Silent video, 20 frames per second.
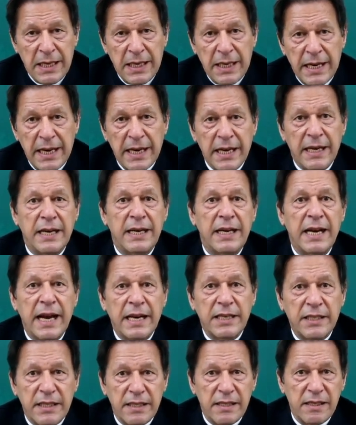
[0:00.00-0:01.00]
Indian
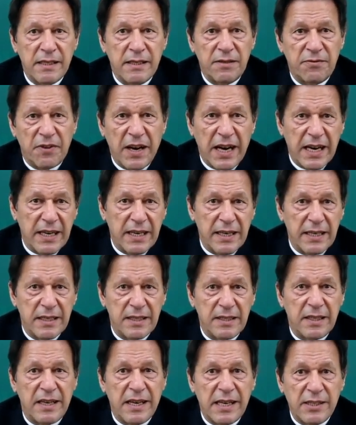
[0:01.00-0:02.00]
actions
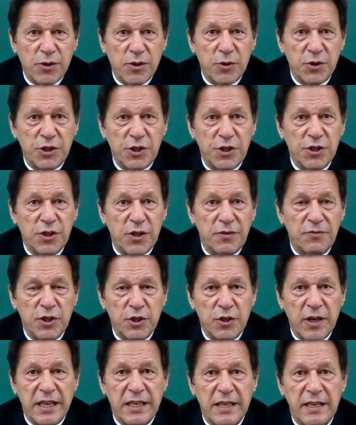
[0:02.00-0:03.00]
violate the resolutions of the
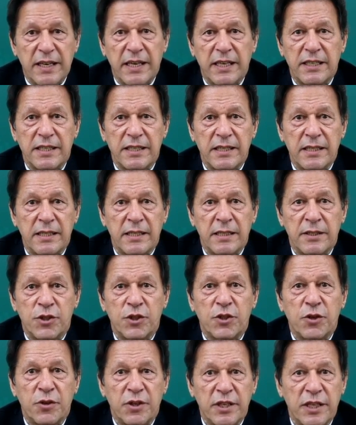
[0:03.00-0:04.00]
United Nations
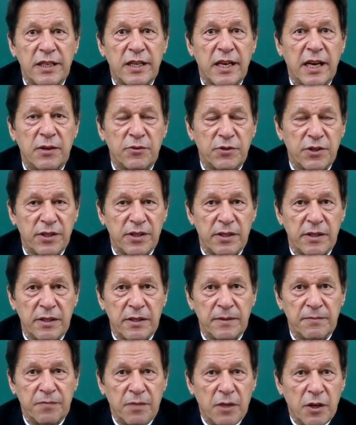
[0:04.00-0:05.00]
Security Council
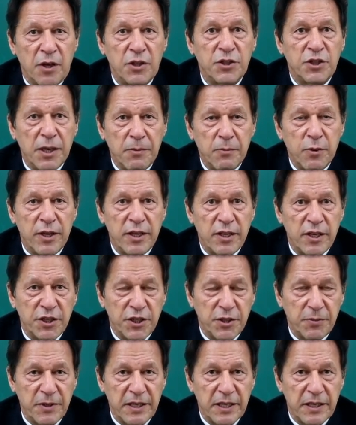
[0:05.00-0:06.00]
on Jammu and
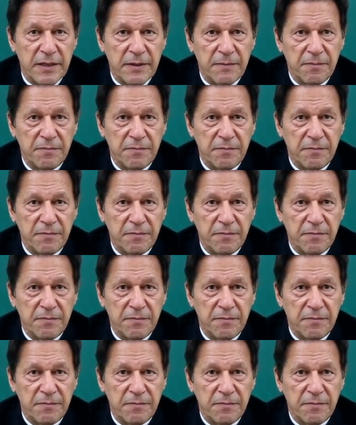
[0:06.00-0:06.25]
Kashmir.